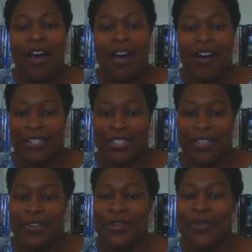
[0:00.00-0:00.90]

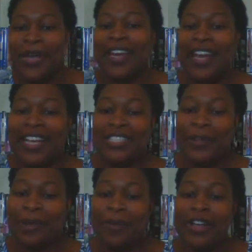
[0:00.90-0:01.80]
Also, my next
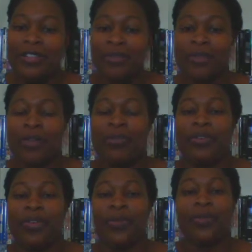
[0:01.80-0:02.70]
Toi Box movie
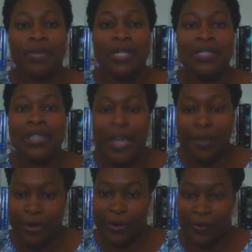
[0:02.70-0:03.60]
review will be
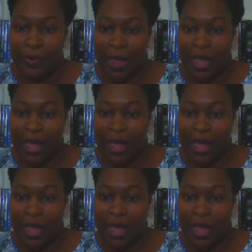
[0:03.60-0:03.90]
Timer.